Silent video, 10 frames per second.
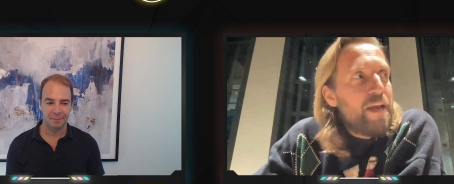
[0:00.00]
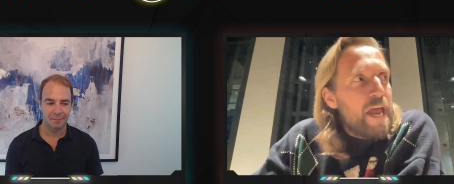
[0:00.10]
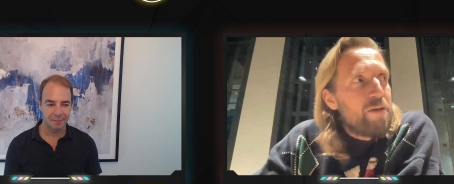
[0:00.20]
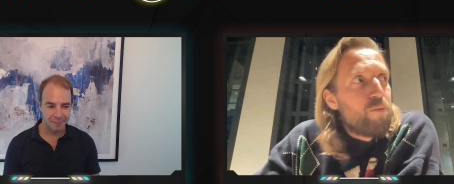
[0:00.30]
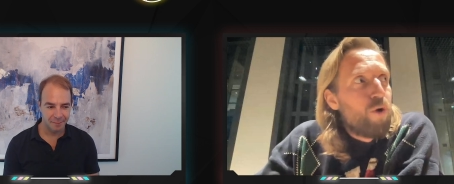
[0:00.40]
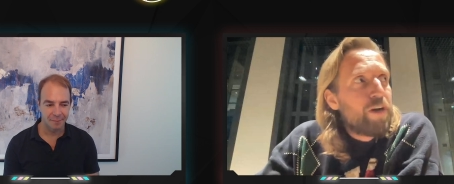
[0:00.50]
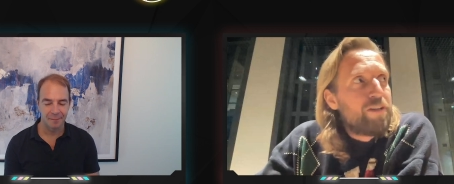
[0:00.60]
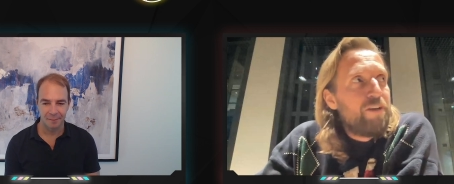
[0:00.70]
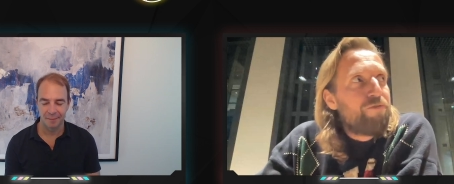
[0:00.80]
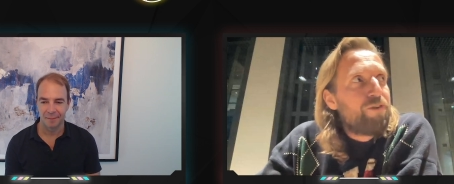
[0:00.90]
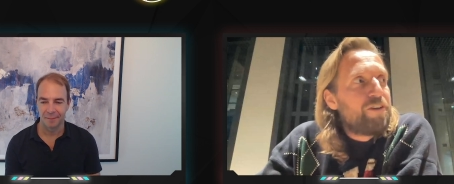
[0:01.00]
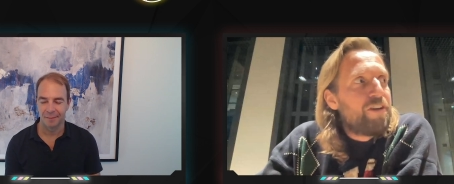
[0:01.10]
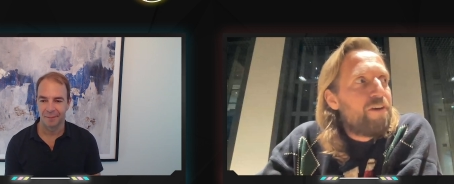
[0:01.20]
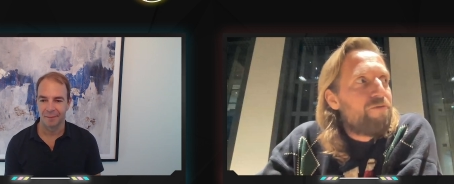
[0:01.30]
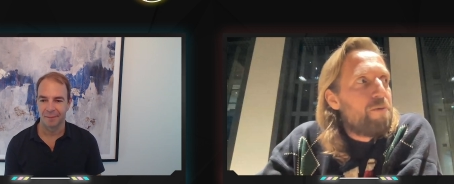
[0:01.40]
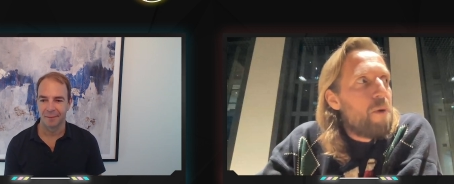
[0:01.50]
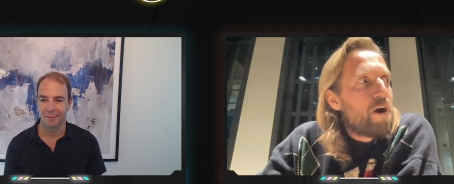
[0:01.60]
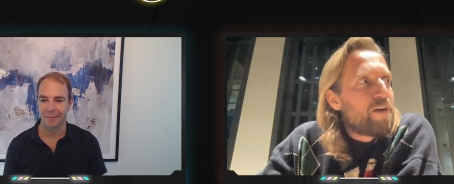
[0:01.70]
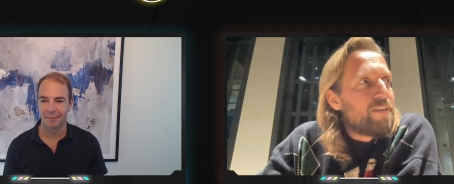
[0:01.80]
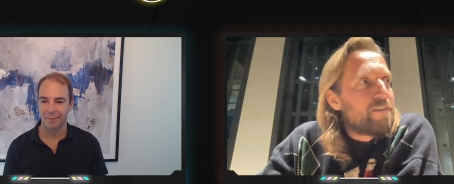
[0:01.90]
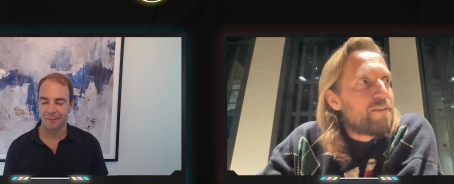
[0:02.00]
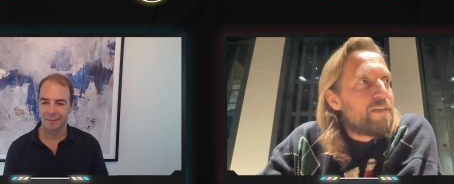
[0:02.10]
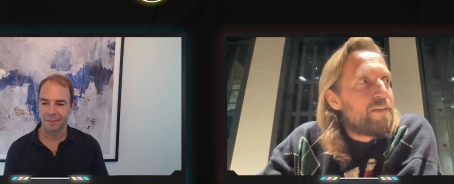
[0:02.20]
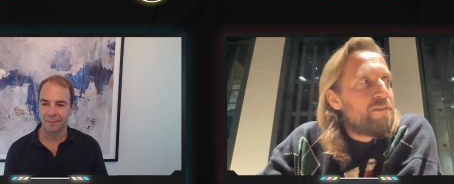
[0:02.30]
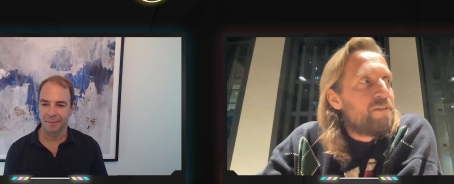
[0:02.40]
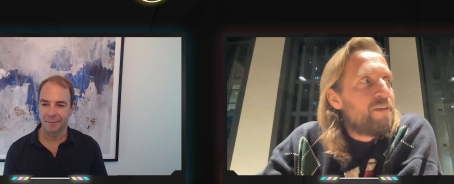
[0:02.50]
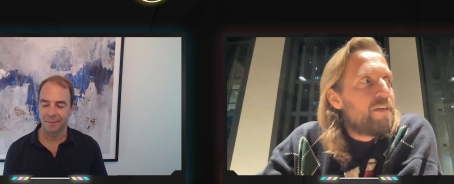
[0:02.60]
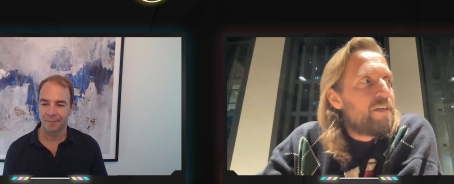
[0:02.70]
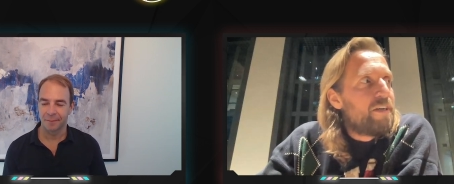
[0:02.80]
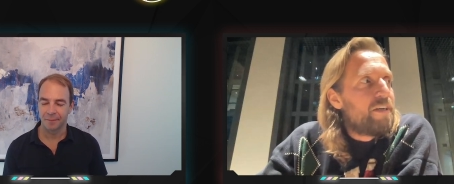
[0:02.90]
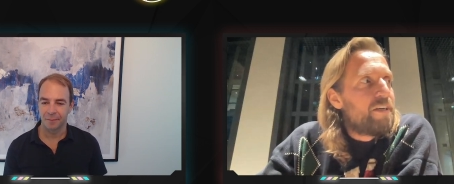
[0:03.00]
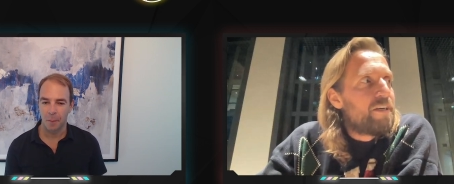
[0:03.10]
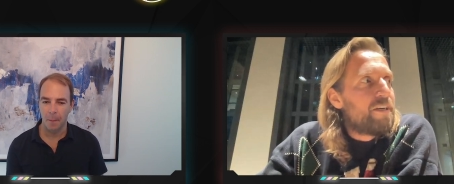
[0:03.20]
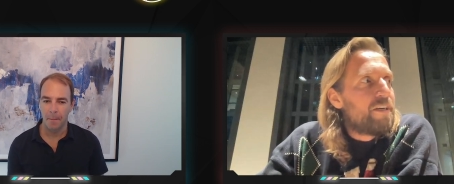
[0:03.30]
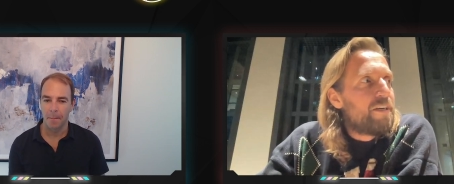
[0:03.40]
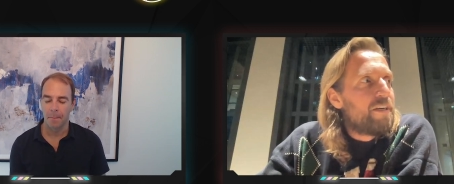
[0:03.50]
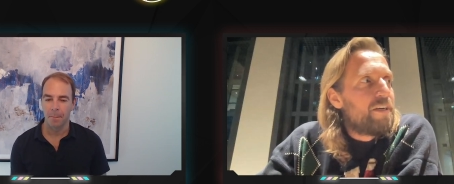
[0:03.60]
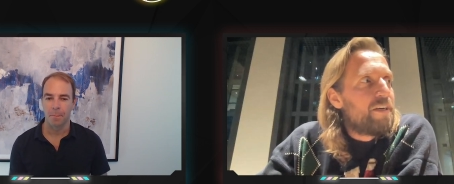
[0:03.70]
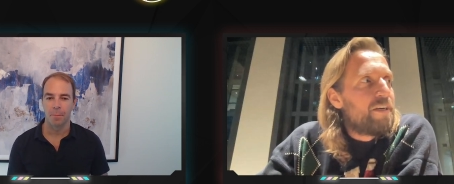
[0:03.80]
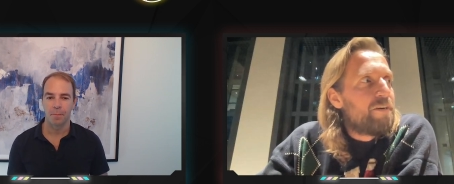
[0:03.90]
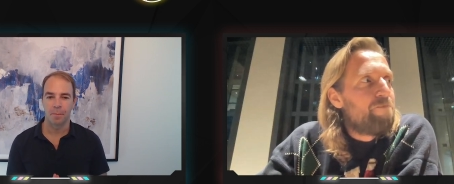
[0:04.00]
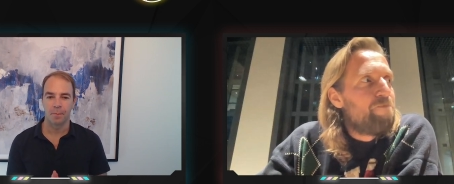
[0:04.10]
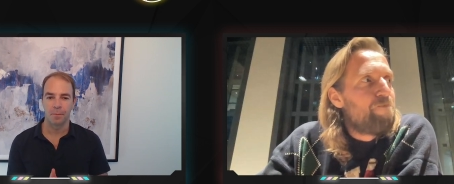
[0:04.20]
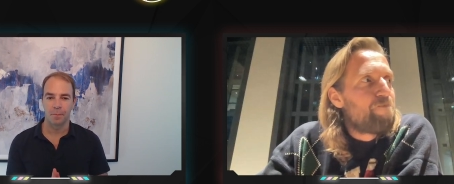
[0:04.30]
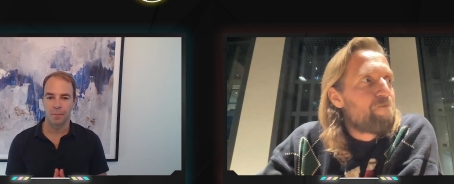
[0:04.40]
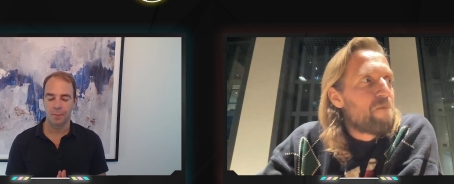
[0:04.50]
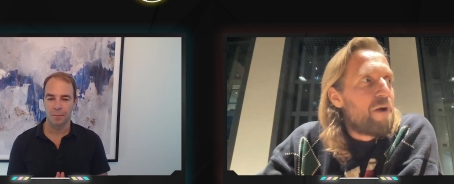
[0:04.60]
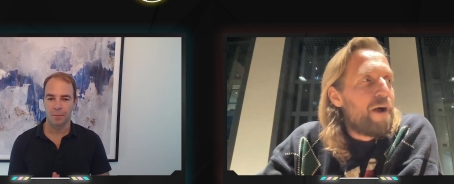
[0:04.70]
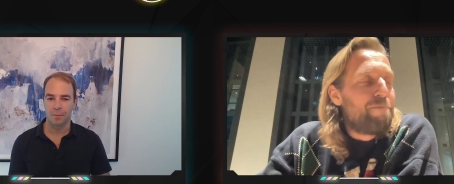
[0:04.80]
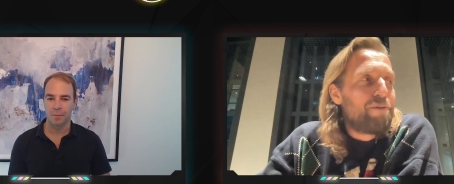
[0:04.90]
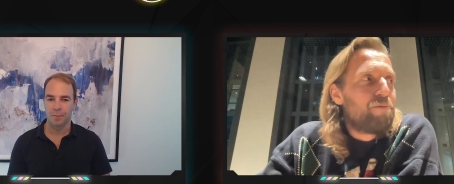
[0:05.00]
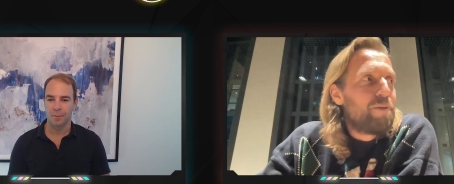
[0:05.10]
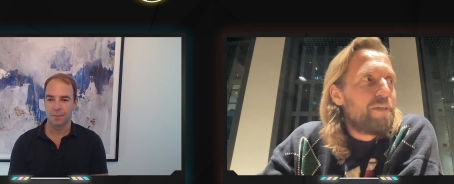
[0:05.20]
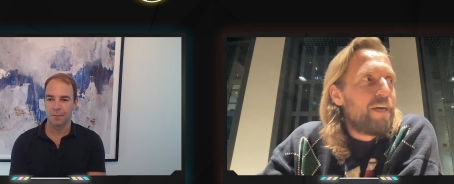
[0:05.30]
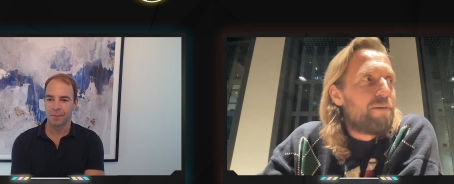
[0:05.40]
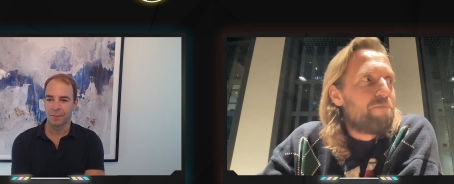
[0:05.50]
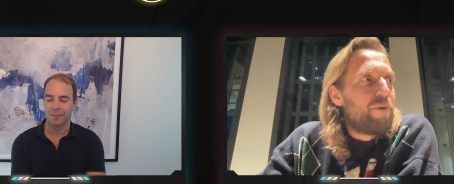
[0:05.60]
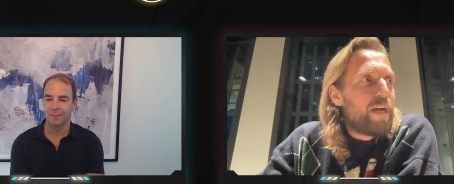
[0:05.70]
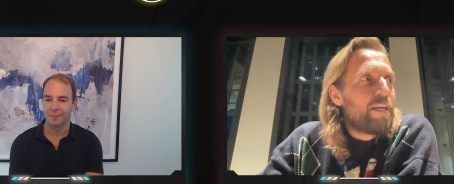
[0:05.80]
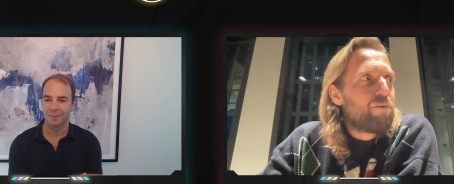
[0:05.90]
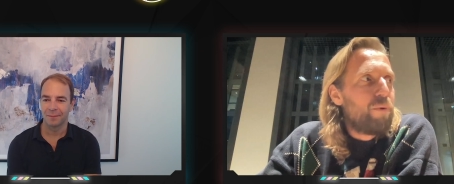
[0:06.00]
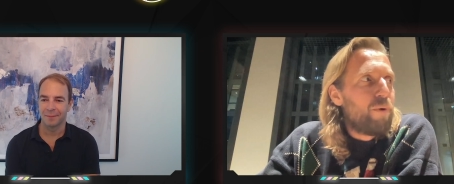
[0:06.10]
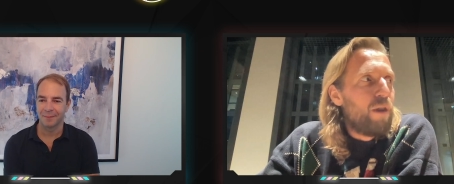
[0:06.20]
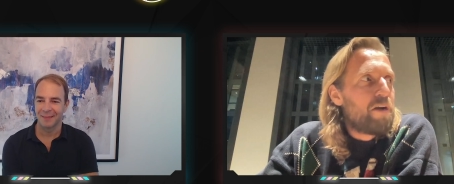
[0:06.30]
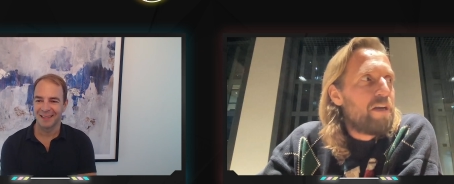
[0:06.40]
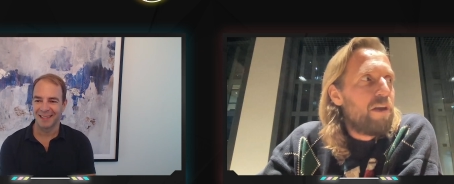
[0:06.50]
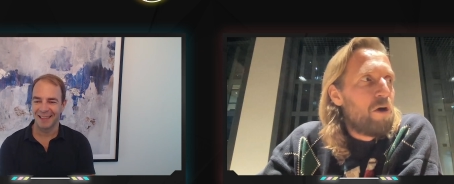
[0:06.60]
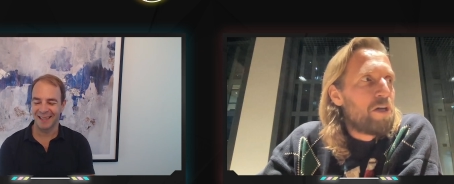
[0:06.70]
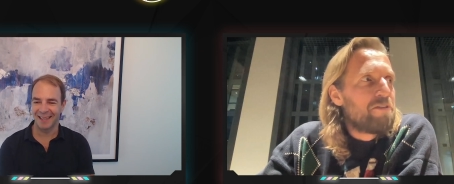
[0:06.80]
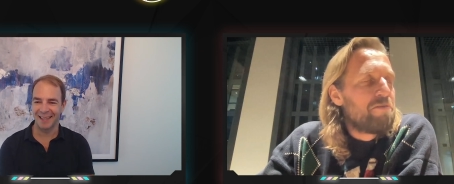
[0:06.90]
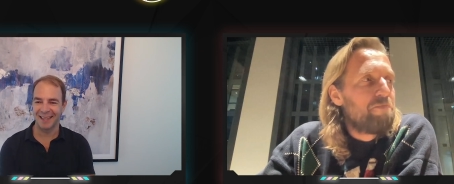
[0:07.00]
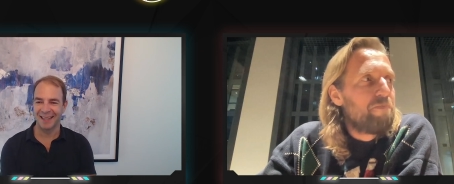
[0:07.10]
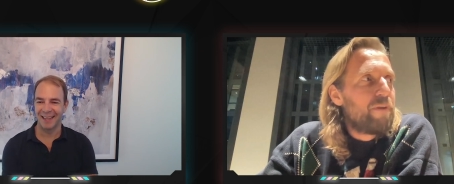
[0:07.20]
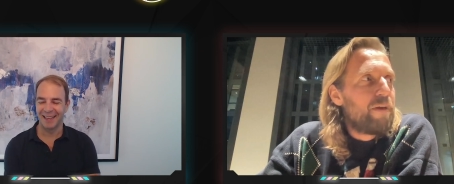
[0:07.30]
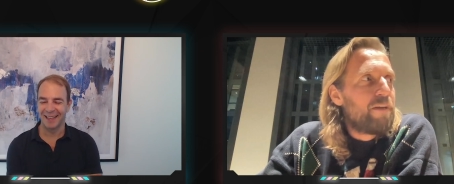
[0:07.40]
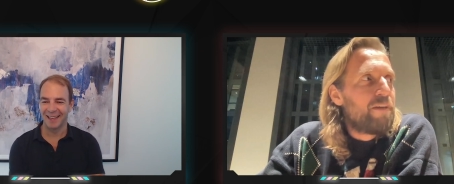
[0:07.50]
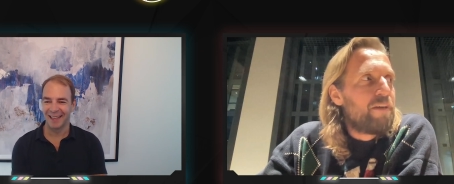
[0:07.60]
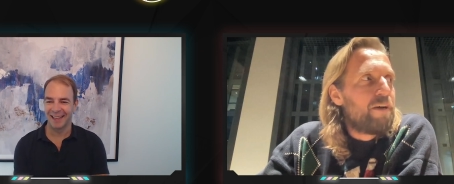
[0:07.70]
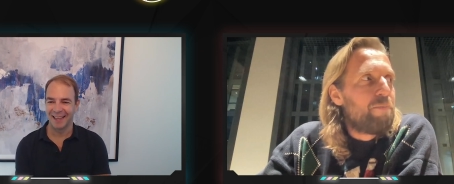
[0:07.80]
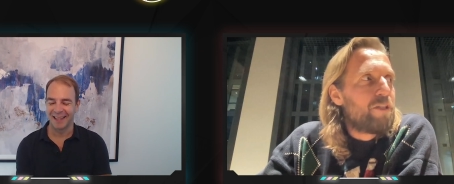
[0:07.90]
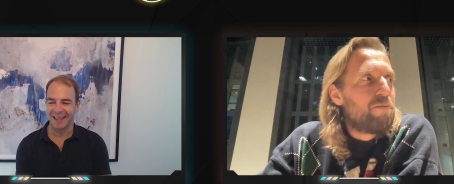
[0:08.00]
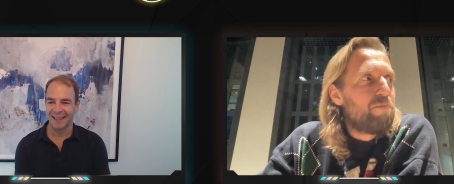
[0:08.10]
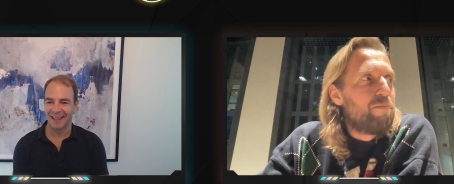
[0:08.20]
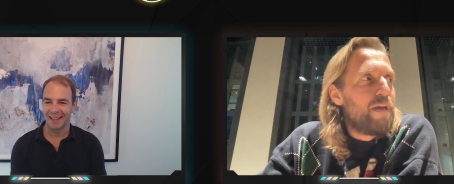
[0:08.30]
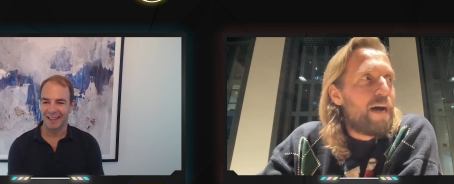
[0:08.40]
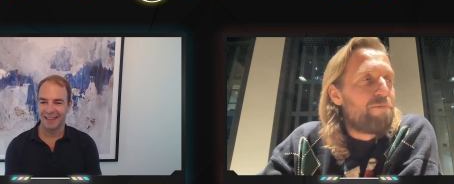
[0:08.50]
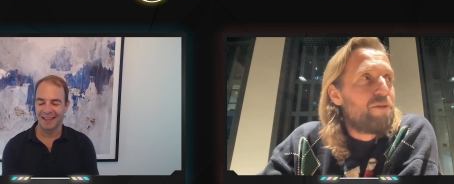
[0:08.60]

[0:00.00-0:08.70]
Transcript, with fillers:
Speaker 1: and it, and it worked different in every market. And uh, um, uh, but we yeah, I guess we were lucky a lot. And uh, but yeah,